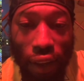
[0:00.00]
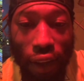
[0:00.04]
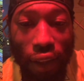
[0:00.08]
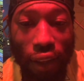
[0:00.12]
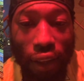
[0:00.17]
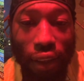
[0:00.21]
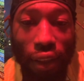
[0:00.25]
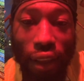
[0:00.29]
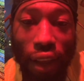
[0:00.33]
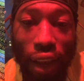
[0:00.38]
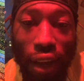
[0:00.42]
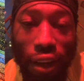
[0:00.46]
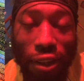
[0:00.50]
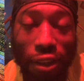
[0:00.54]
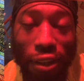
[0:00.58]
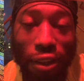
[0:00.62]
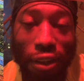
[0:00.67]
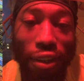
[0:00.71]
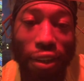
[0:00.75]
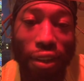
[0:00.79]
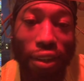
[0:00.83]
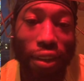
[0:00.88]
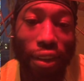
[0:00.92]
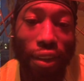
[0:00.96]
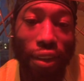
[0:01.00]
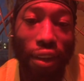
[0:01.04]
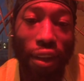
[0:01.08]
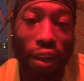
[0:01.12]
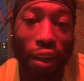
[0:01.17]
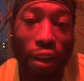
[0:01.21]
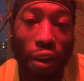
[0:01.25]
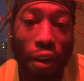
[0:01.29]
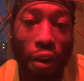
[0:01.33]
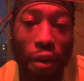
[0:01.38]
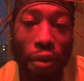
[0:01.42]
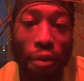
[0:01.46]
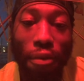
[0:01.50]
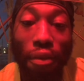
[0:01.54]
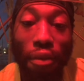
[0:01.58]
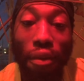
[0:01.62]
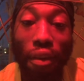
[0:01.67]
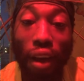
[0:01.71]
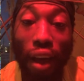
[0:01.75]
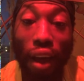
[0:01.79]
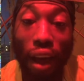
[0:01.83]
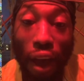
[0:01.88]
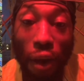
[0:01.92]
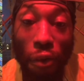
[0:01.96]
Unless,
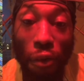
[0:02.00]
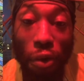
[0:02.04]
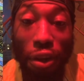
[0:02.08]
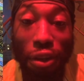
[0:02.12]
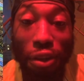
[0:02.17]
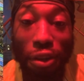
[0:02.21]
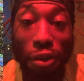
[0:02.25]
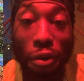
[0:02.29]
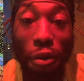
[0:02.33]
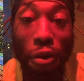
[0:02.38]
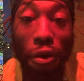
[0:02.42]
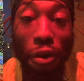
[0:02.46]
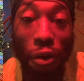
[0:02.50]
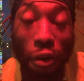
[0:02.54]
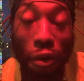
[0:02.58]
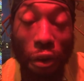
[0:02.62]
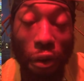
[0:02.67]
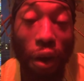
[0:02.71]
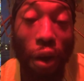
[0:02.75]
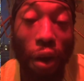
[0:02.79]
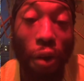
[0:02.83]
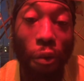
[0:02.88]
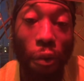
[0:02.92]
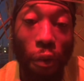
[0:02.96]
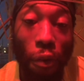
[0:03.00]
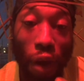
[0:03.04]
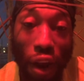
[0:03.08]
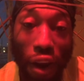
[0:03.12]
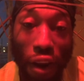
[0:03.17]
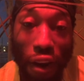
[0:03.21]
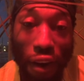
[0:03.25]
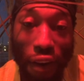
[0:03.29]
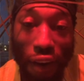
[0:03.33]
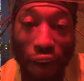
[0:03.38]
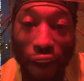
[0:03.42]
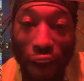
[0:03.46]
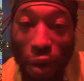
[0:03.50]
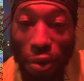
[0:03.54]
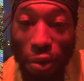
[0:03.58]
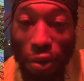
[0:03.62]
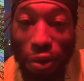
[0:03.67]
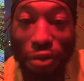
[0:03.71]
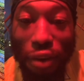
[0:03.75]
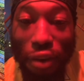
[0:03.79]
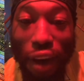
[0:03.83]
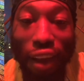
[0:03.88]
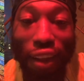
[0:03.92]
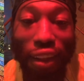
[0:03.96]
I was quote unquote aware. I was
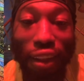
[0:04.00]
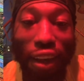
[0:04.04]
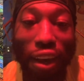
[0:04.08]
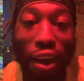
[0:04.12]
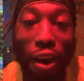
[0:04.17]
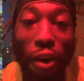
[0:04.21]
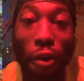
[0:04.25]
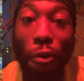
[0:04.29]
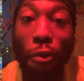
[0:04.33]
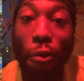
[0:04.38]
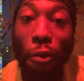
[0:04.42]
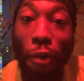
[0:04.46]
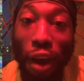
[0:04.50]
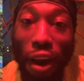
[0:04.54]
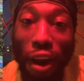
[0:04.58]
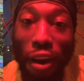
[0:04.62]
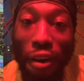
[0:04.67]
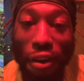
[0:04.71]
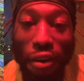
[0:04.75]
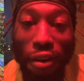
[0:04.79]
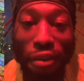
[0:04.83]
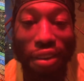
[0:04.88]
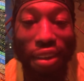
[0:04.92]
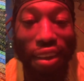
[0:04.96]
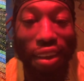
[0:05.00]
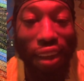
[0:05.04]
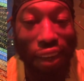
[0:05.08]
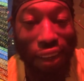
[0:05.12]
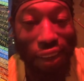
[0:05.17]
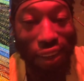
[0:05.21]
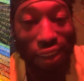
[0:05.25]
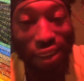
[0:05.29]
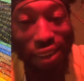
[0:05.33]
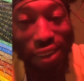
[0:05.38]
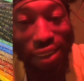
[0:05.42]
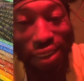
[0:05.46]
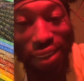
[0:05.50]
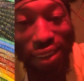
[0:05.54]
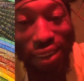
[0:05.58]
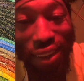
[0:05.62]
finally aware of things.